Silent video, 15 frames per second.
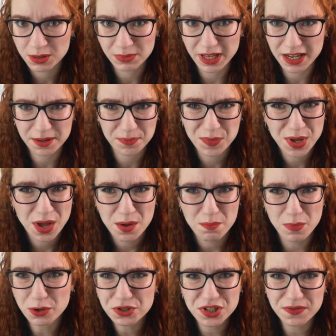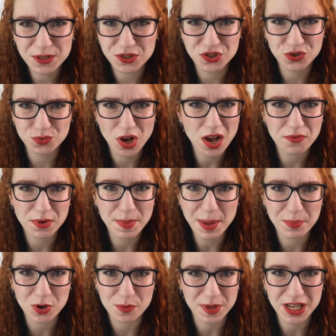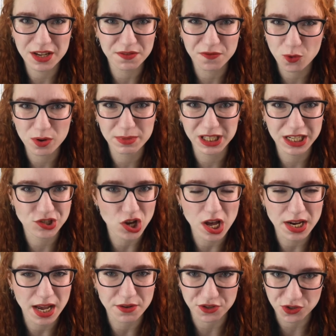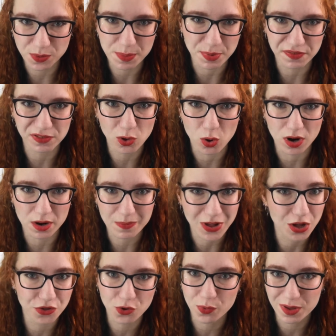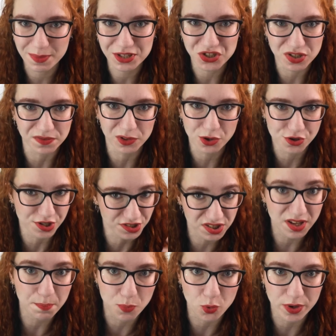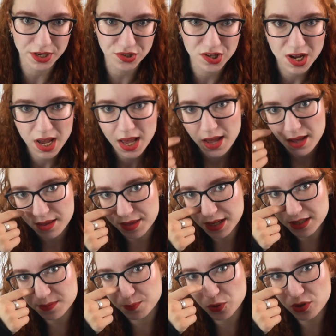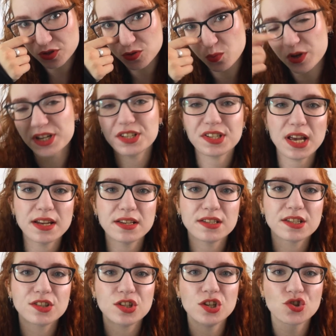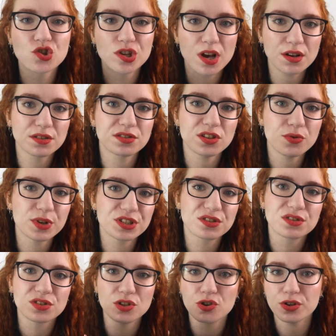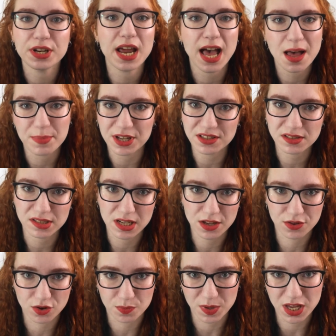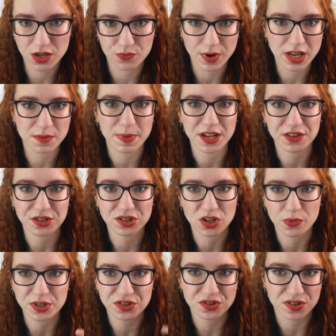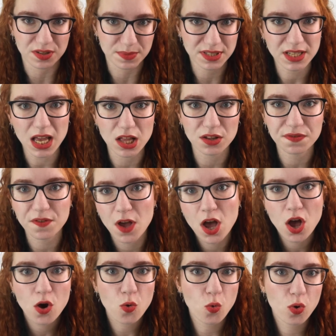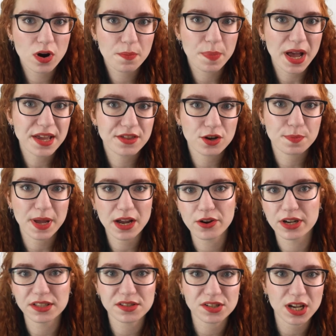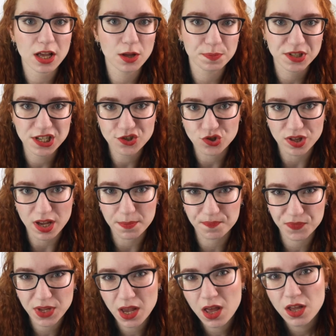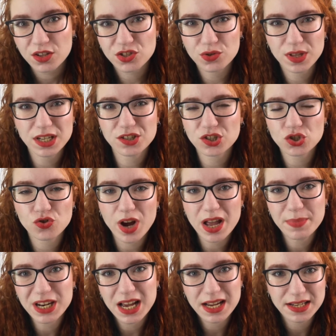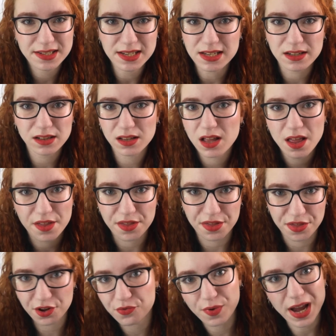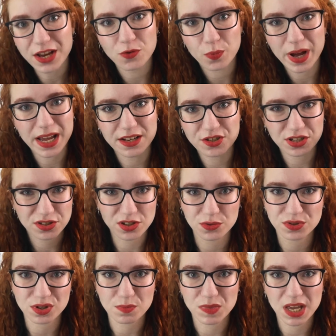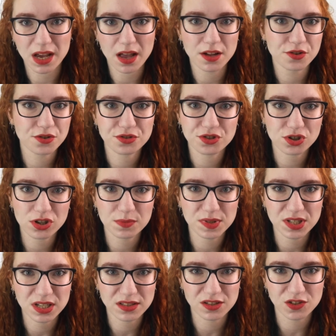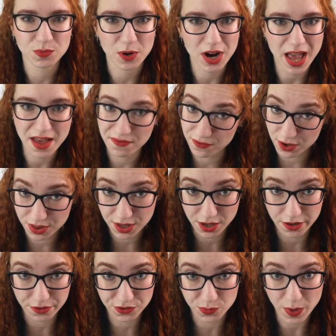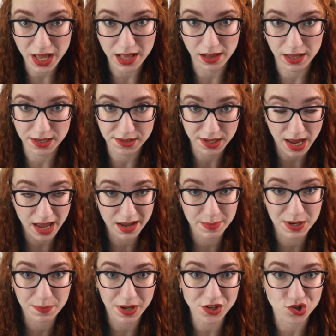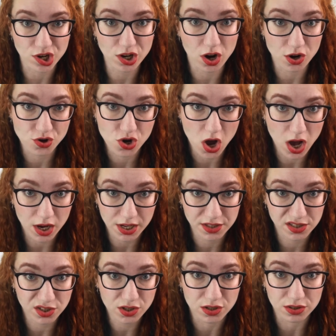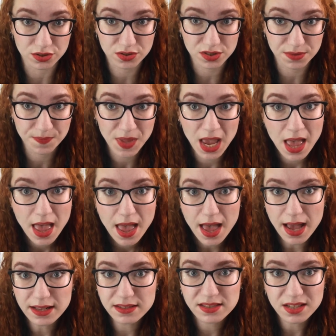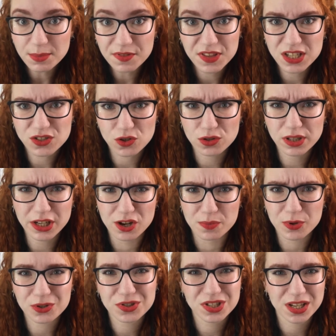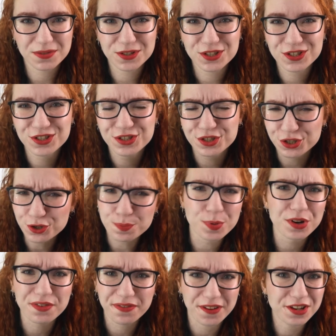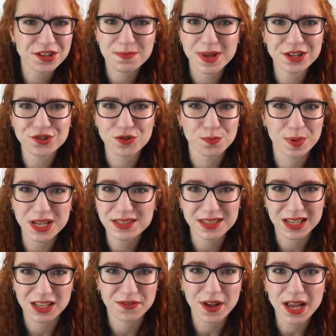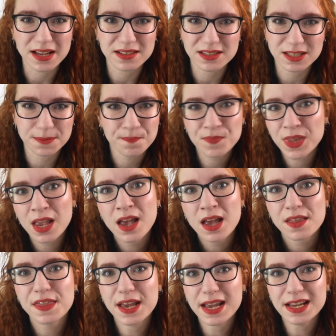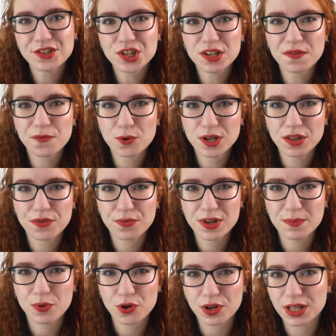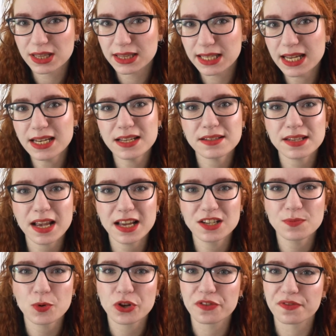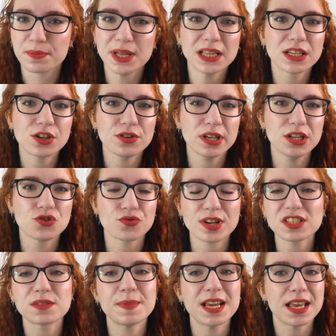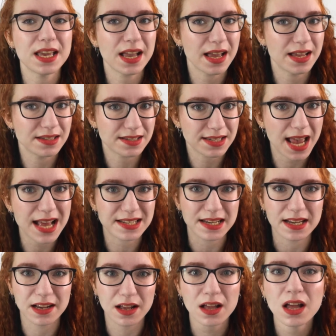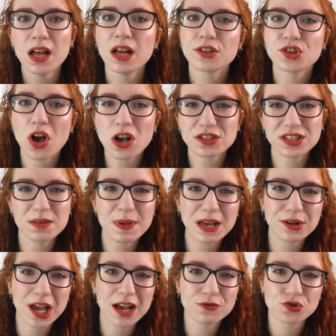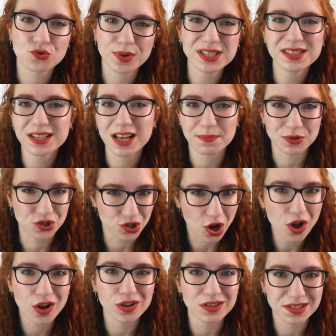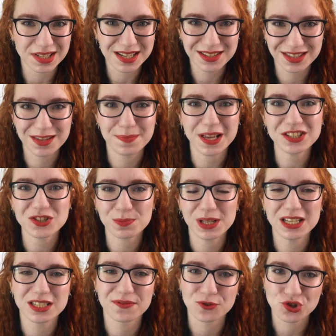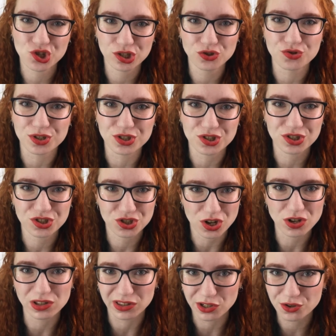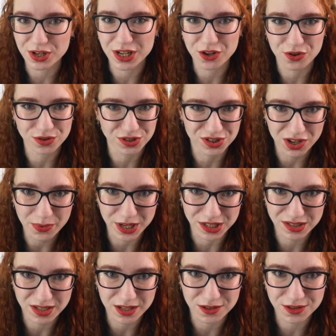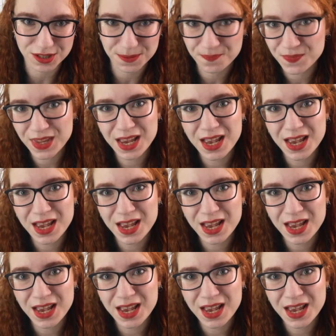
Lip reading: Like, most of us do not remember being formally taught how to sweep a floor, although we must have learned at some point. These books were intended to teach young sewists good habits, either being read by the sewists themselves or by their parents to help teach them. So they describe an ideal, the right way to sew something under circumstances where everything goes well and time and budget are not concerns. And some of these earlier books give super fundamental basic advice. The 1843 book Ladies' Handbook of Millinery, Dressmaking, and Tatting talks about how dressing up dolls is the best place for children to start learning good sewing skills.